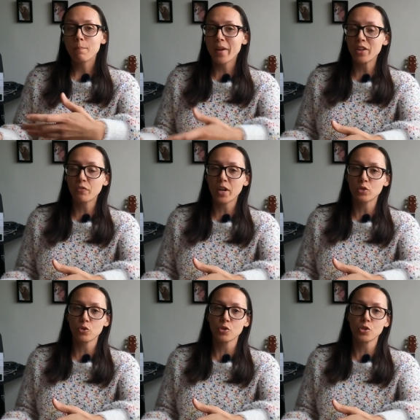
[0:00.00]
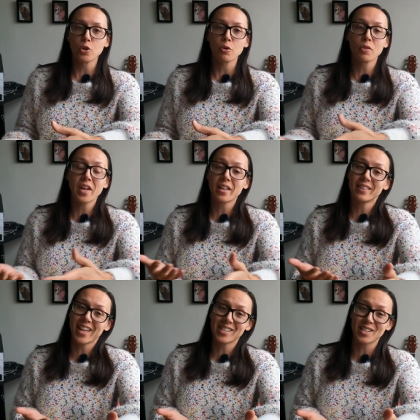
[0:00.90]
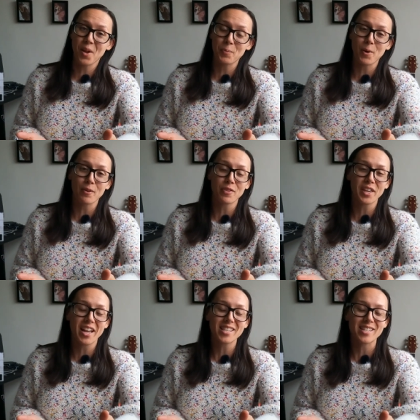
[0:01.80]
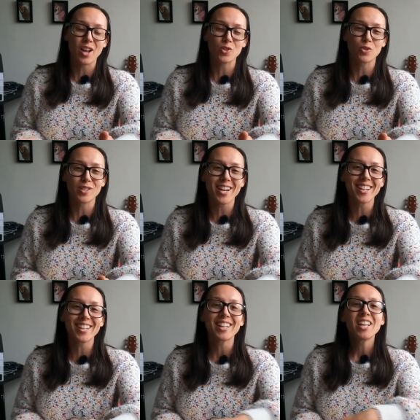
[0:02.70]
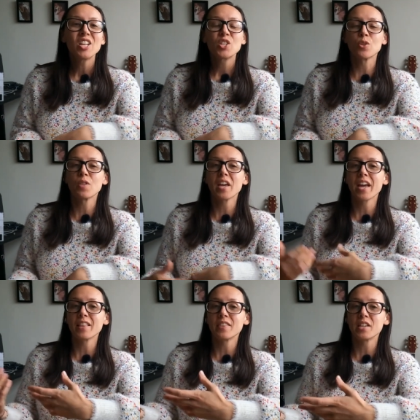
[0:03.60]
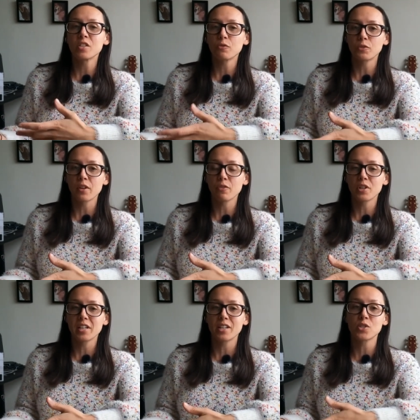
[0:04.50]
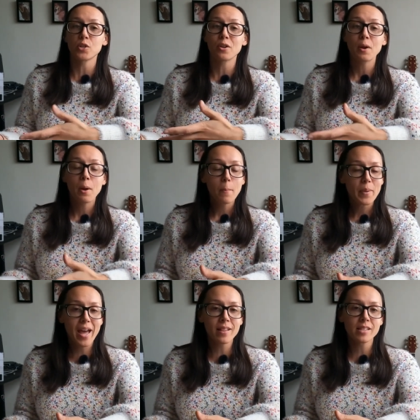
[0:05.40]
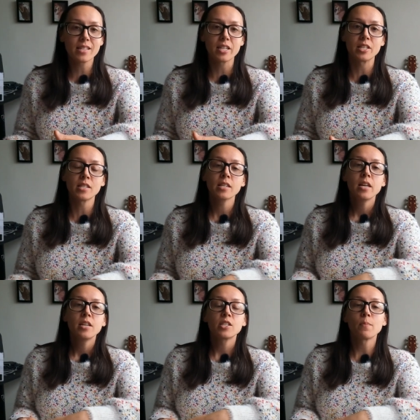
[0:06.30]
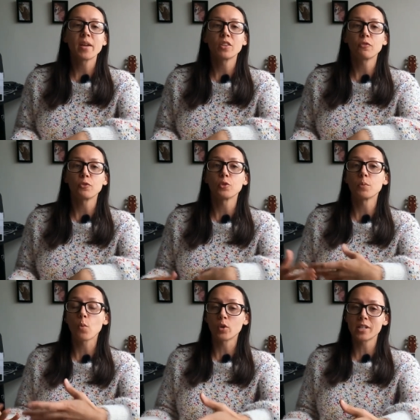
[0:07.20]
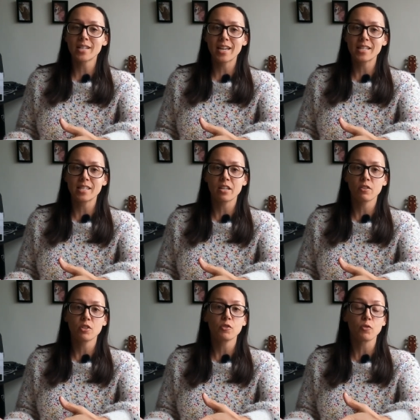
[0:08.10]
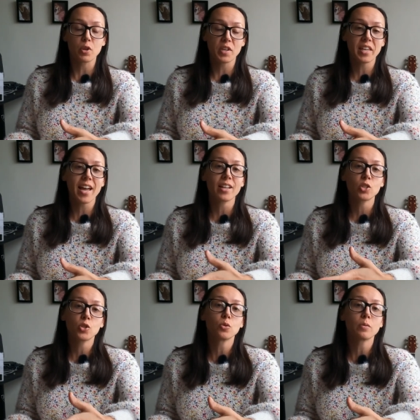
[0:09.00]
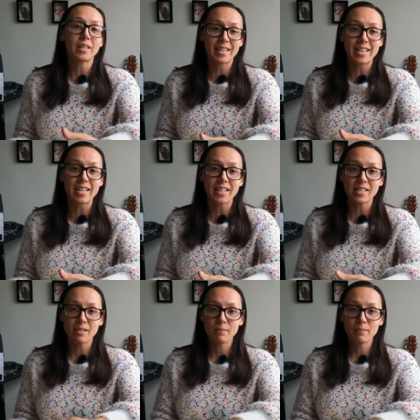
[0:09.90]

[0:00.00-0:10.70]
Manufacturers know that that's not part of the cat's natural diet, so they add these flavor enhancer palatants to make the food more enticing for the cat to eat it.